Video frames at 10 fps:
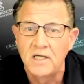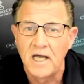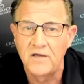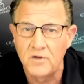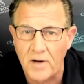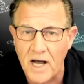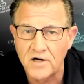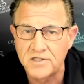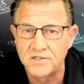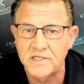and the
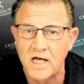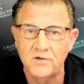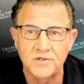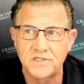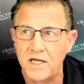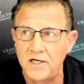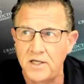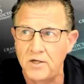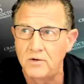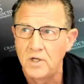buyers and sellers say to
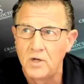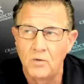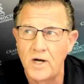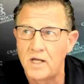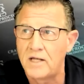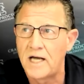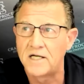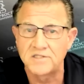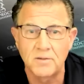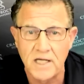you, well, uh,
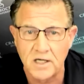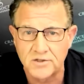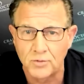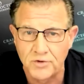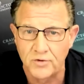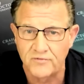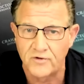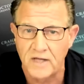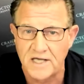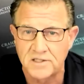somebody else will do it for
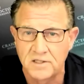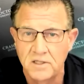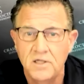less.